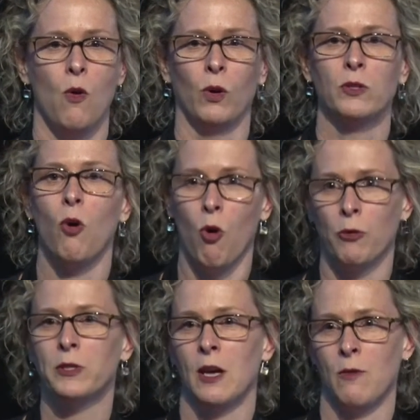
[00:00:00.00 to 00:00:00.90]
what's
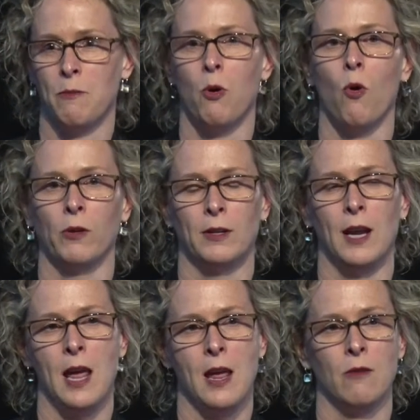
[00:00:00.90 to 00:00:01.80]
also
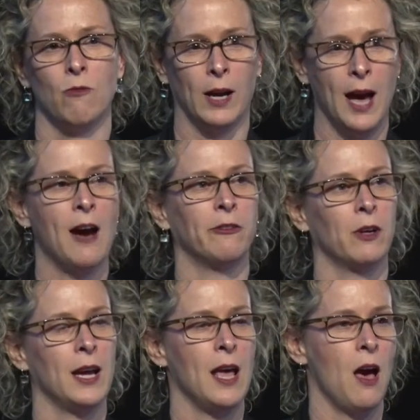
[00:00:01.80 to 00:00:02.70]
important in
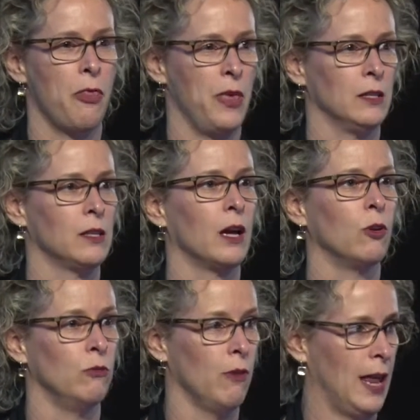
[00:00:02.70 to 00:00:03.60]
recovery are things
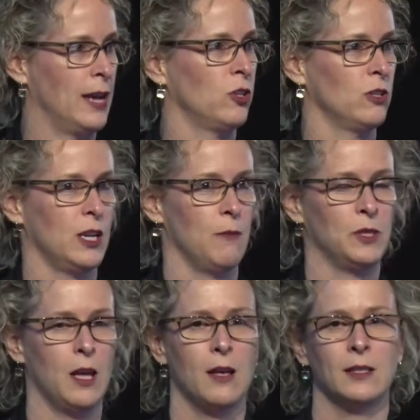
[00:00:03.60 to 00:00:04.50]
like good relationships,